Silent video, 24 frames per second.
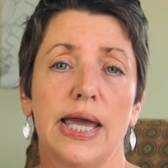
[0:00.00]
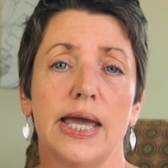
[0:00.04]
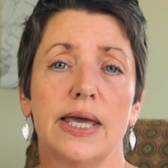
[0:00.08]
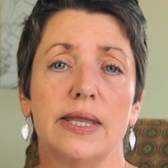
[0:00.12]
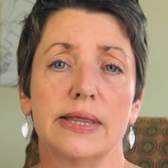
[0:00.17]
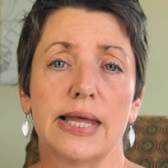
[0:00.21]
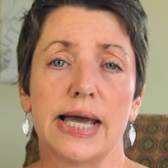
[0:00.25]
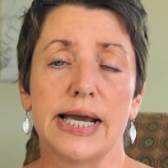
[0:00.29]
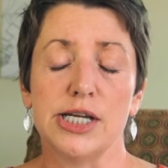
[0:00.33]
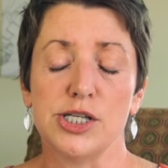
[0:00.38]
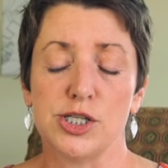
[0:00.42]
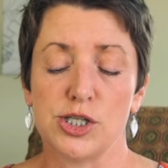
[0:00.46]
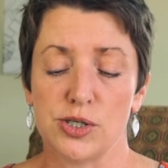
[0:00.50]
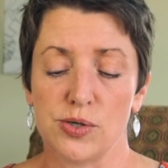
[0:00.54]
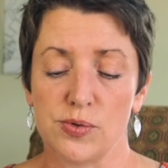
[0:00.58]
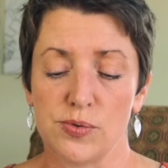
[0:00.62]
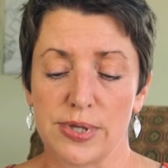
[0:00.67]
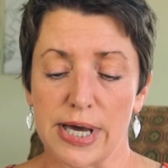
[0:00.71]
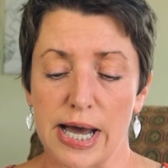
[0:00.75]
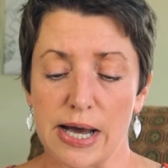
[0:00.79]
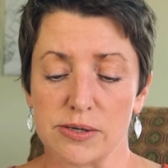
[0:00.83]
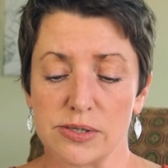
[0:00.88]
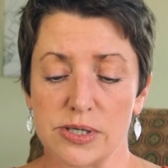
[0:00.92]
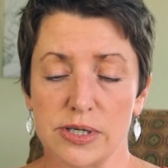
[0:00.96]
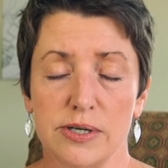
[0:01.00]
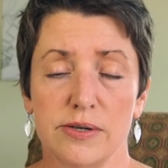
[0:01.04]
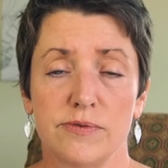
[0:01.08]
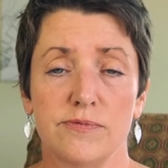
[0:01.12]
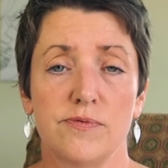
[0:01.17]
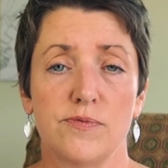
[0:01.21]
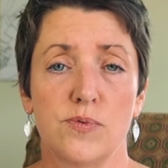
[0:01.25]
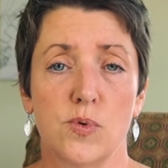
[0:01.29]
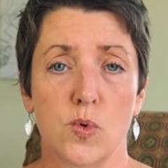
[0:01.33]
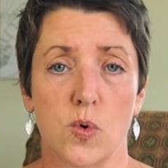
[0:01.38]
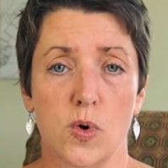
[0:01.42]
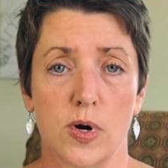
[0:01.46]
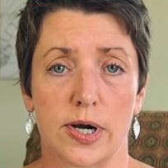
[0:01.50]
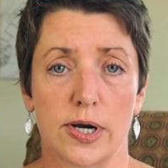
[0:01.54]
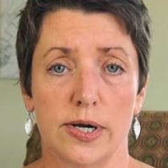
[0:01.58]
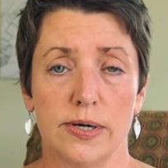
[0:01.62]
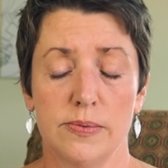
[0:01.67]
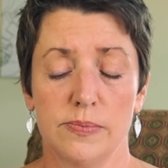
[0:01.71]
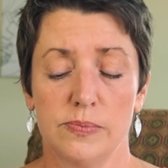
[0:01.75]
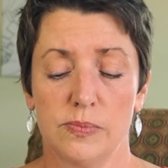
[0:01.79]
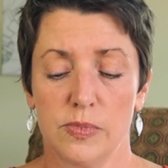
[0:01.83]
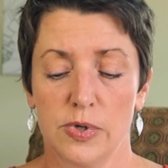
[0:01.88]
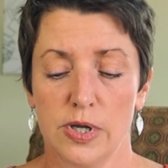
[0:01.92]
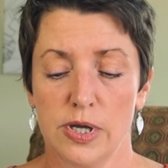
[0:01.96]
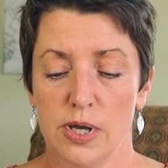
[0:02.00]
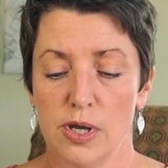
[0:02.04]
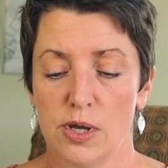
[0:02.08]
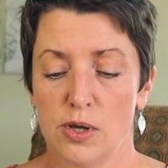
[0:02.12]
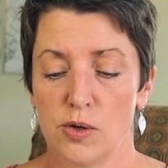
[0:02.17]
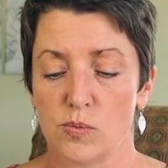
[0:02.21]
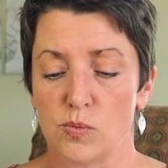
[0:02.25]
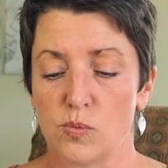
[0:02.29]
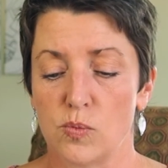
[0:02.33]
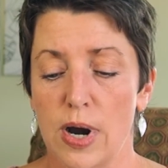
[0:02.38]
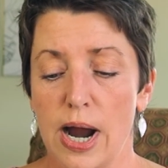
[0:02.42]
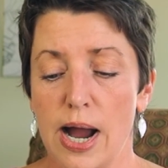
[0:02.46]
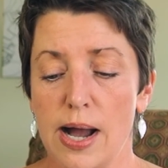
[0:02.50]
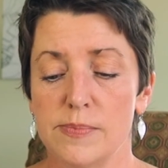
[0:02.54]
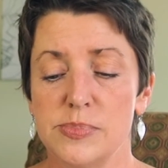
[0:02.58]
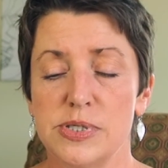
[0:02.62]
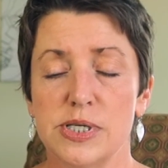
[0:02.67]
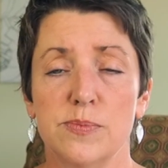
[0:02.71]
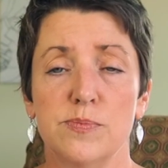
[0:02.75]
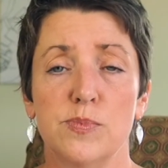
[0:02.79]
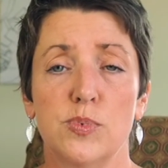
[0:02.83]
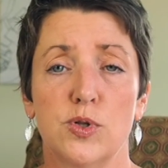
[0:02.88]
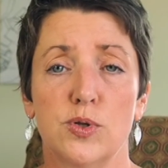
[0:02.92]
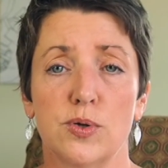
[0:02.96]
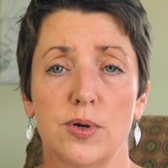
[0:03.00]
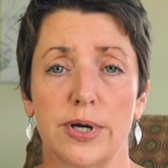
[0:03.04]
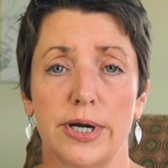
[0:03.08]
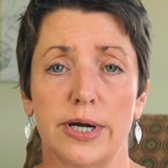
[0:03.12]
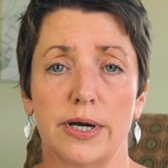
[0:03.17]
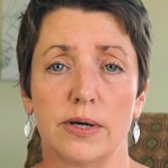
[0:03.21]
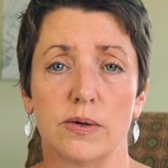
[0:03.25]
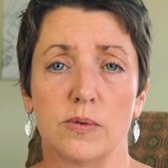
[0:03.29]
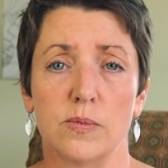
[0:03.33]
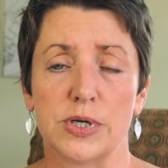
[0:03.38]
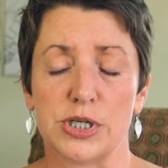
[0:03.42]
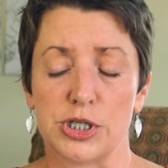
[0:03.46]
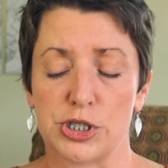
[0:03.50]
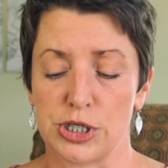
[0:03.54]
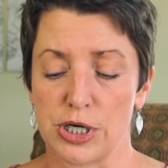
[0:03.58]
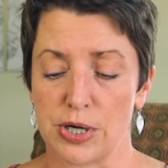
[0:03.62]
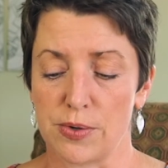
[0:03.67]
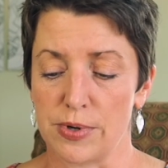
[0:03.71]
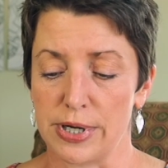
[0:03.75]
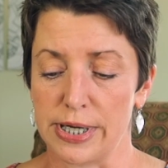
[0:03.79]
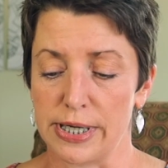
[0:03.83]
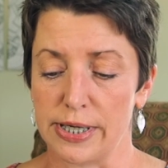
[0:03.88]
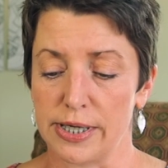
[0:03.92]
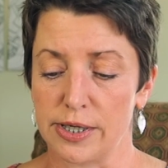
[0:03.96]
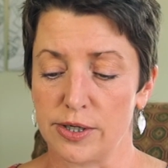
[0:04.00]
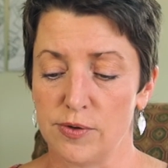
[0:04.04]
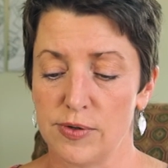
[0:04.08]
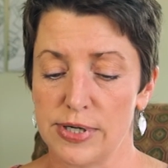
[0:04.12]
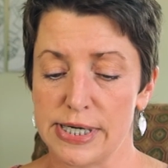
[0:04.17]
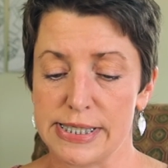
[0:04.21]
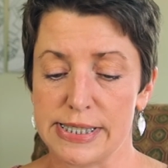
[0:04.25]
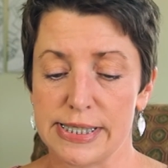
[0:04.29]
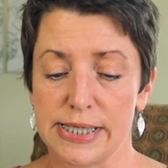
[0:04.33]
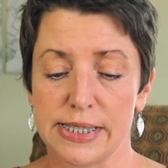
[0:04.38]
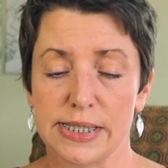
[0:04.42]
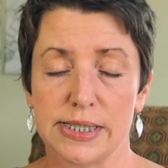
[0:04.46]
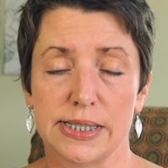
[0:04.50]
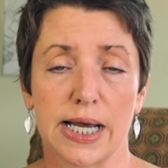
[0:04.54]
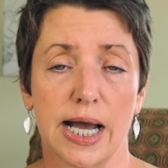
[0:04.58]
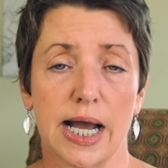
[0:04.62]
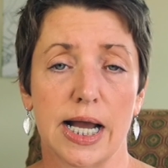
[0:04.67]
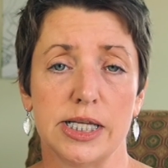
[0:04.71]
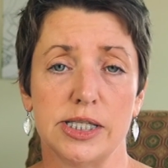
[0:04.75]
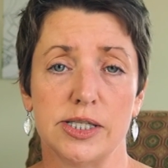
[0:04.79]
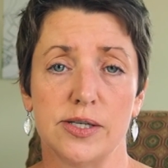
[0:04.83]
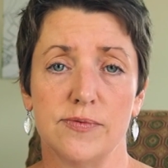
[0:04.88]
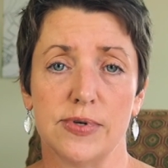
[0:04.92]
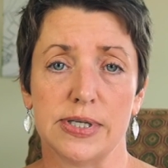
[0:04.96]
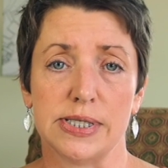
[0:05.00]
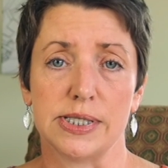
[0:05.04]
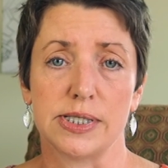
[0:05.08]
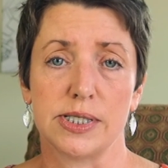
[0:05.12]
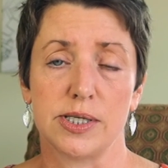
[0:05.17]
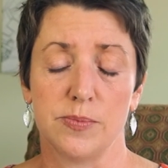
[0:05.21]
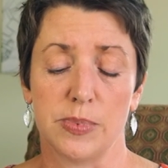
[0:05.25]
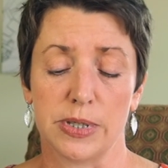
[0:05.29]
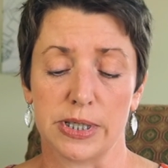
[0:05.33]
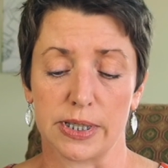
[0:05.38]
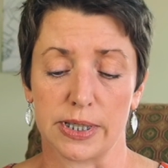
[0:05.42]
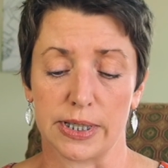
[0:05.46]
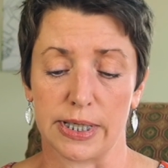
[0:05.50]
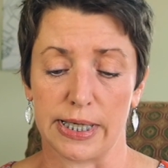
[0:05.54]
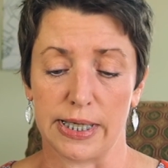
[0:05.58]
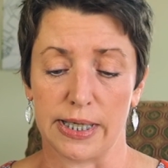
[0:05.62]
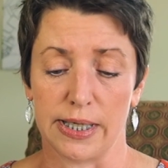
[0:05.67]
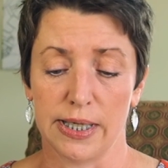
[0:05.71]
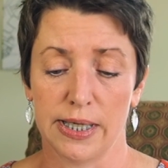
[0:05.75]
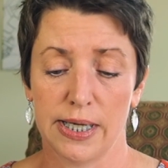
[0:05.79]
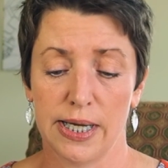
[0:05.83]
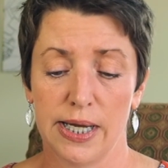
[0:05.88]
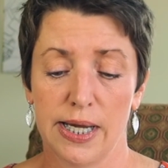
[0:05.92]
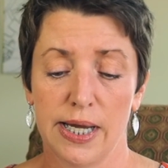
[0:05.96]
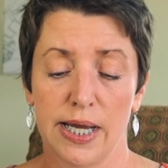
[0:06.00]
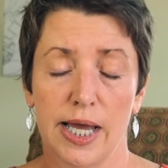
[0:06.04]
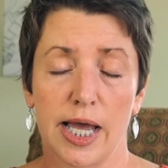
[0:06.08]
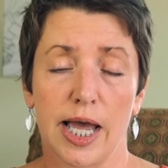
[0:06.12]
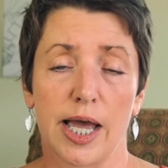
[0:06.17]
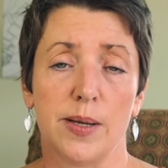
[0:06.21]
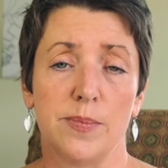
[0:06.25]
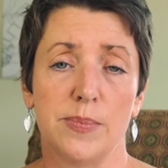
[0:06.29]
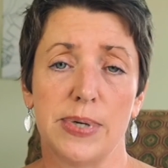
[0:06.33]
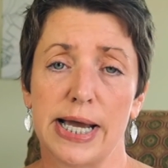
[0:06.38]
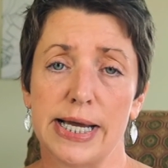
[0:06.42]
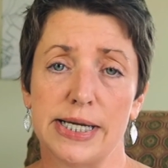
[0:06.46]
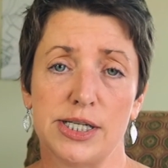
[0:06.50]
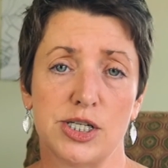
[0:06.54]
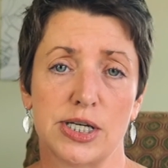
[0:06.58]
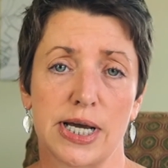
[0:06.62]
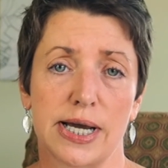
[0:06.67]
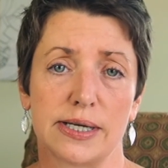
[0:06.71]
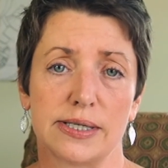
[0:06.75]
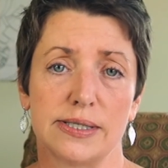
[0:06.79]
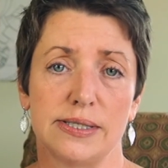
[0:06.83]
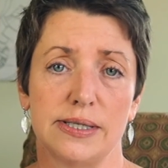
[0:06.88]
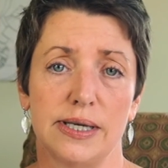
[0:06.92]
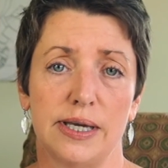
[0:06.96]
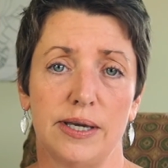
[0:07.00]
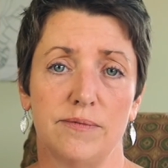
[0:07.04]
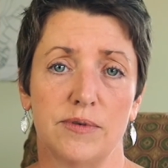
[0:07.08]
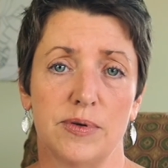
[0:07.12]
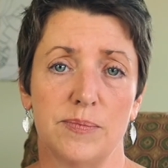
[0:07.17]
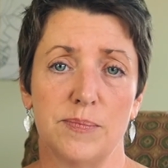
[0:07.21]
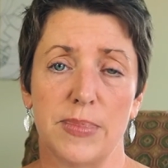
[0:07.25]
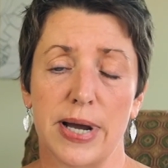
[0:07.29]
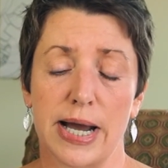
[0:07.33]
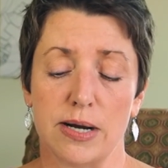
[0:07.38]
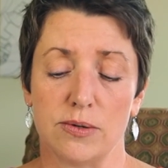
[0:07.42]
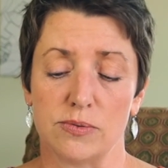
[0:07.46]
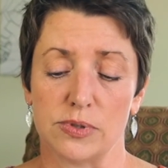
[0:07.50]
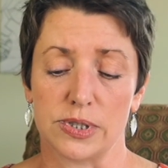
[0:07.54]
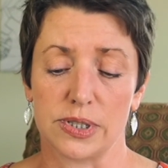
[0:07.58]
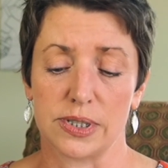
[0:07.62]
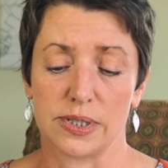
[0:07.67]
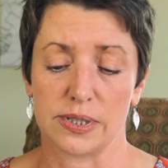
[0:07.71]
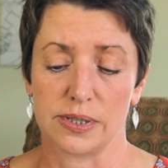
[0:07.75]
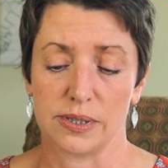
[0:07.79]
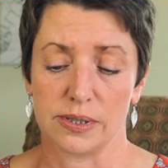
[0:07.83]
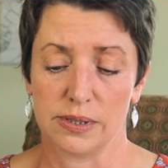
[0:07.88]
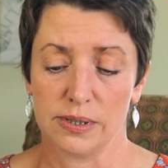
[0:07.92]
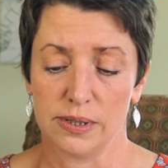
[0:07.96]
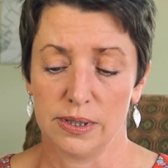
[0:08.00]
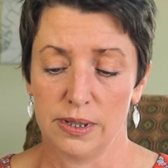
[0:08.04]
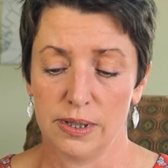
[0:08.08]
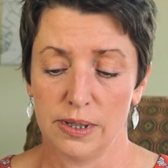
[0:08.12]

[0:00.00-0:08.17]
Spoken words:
In late 2004, Rob's employer was showing increasing signs of instability, and paychecks even bounced.